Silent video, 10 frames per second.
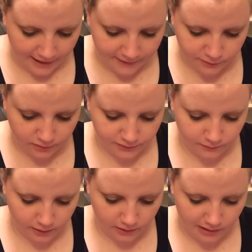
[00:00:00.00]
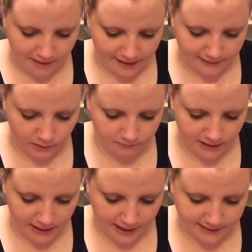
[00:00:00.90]
And this one is where you can make little
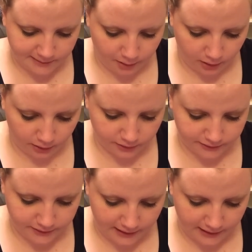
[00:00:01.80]
mini ice bars